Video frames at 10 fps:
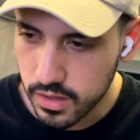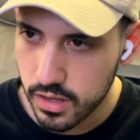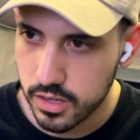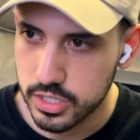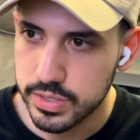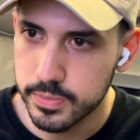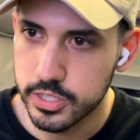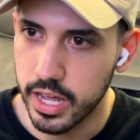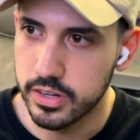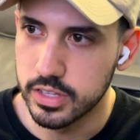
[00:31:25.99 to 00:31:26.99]
because
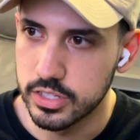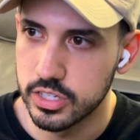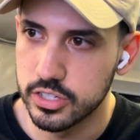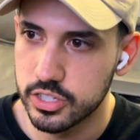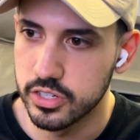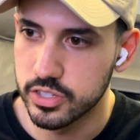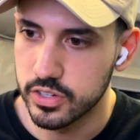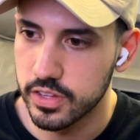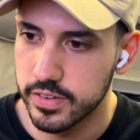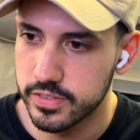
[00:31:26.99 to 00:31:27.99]
Misato needs it and she knows her
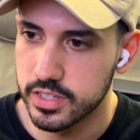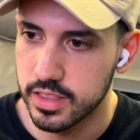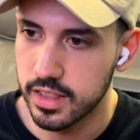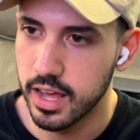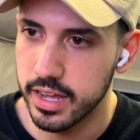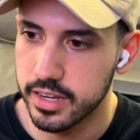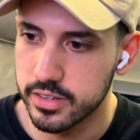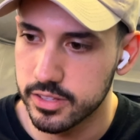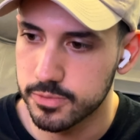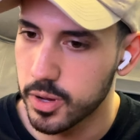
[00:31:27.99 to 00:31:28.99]
life is on the line here
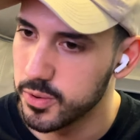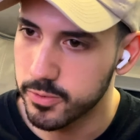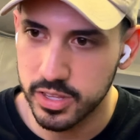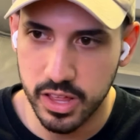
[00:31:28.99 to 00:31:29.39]
in this moment.